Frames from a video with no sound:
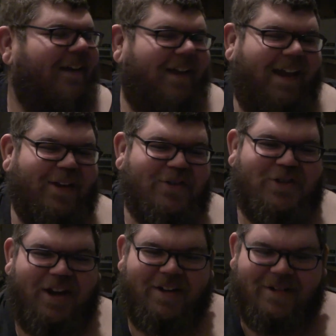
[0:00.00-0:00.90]
And
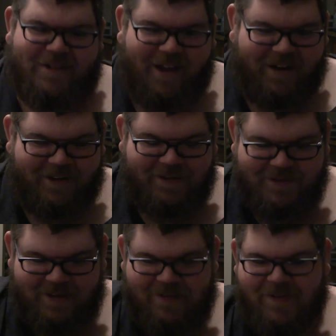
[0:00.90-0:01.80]
Cherish got a
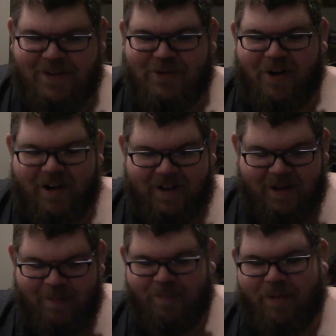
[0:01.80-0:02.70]
TV tray
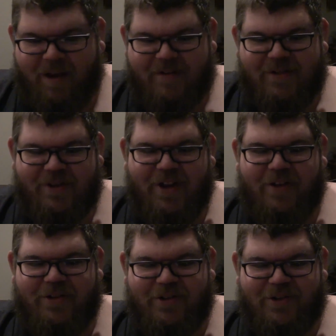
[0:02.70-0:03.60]
and blocked the
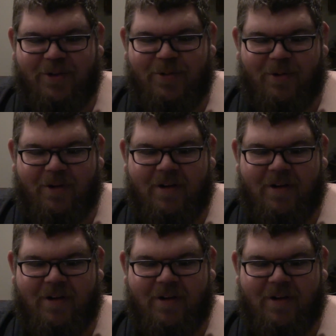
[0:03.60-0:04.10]
closet door.